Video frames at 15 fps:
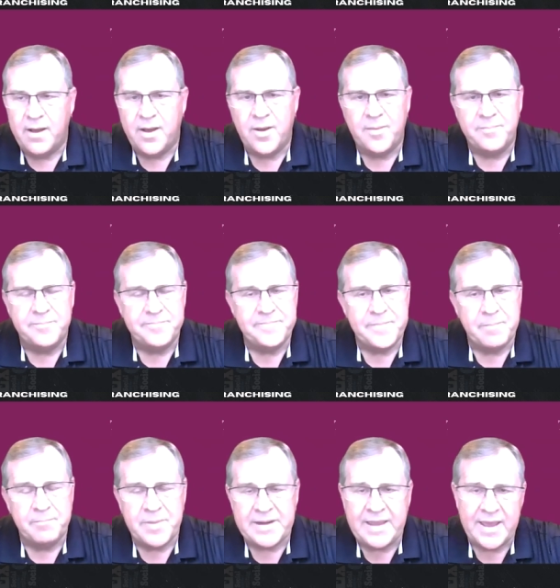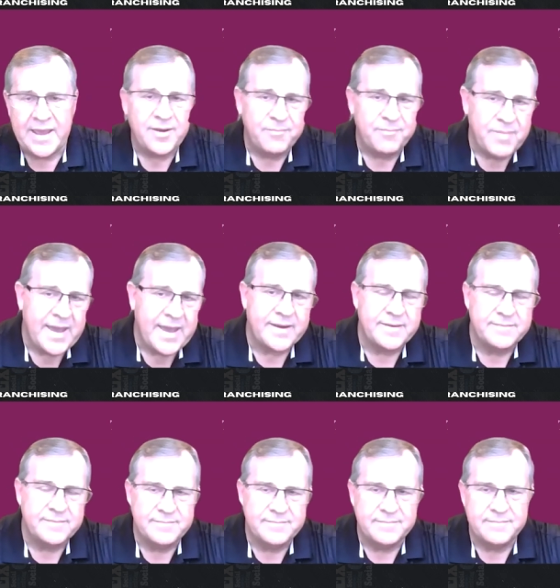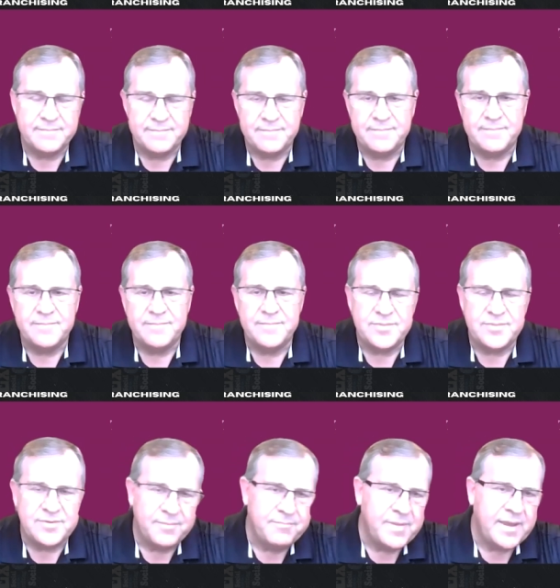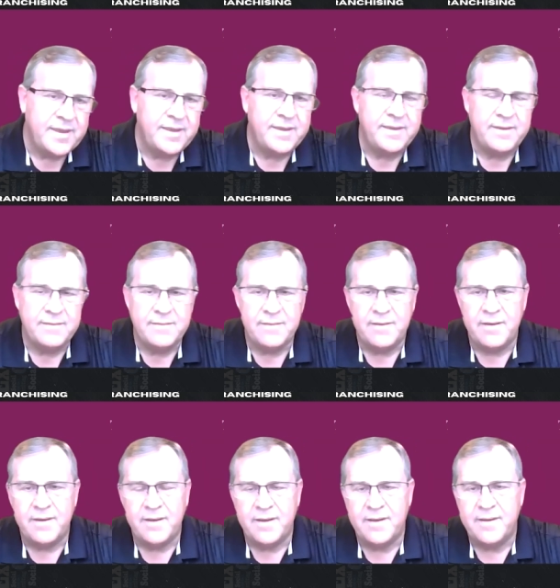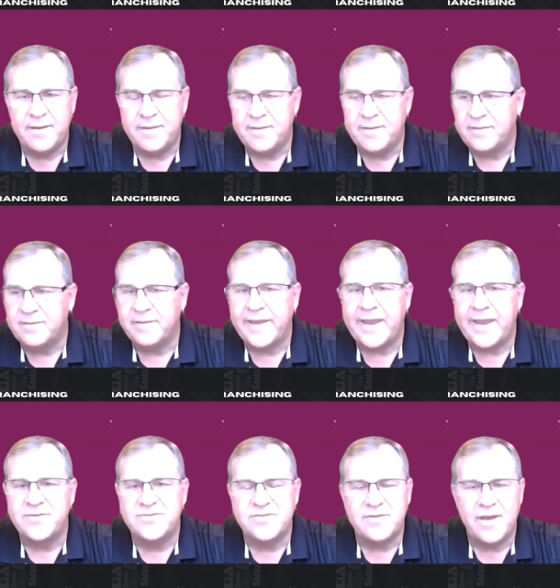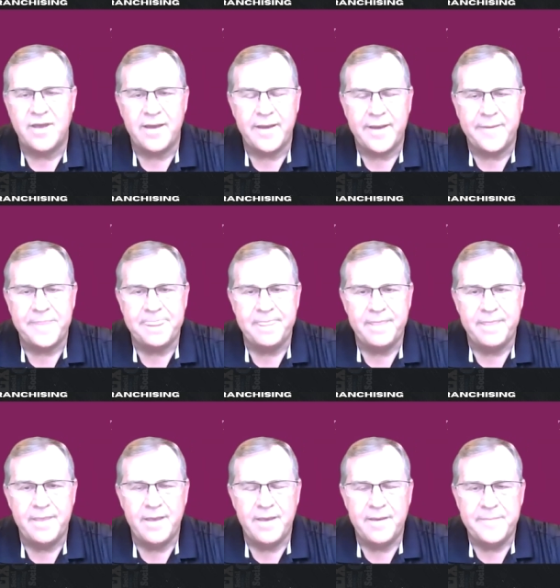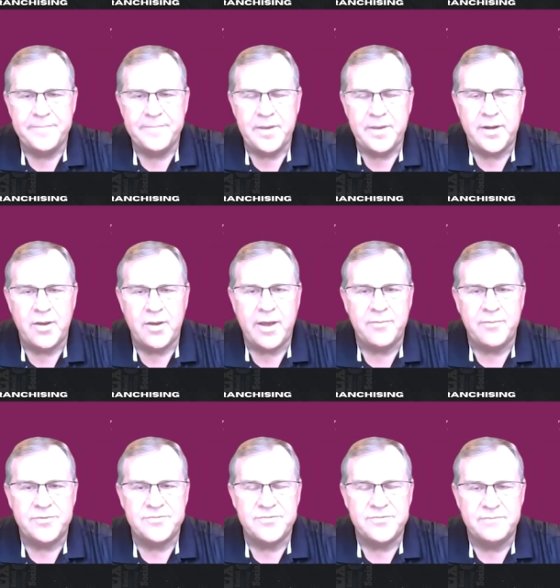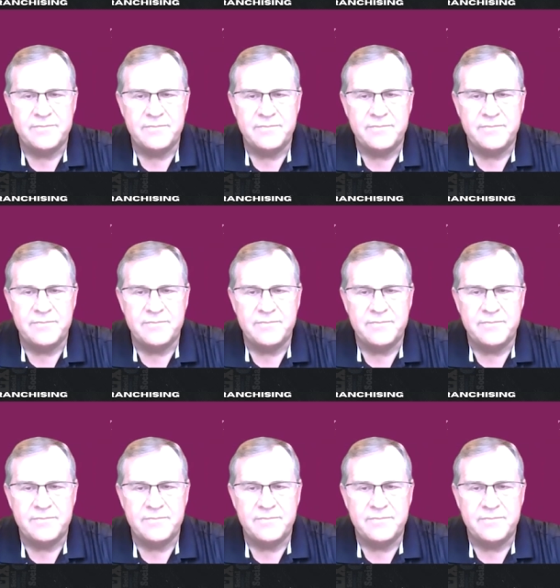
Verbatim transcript: Um, but getting back to me, uh, Lance, you know, I was